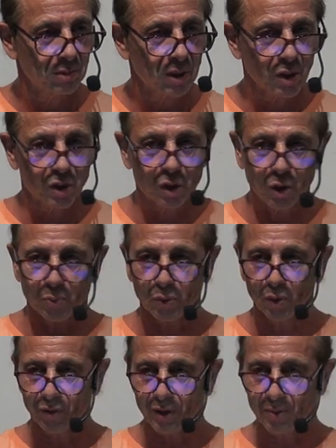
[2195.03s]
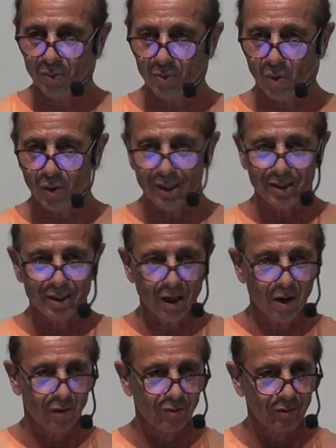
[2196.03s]
Still proving and promoting
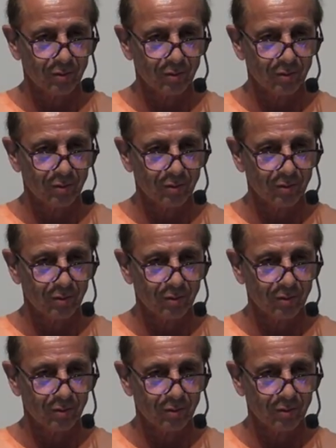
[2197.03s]
self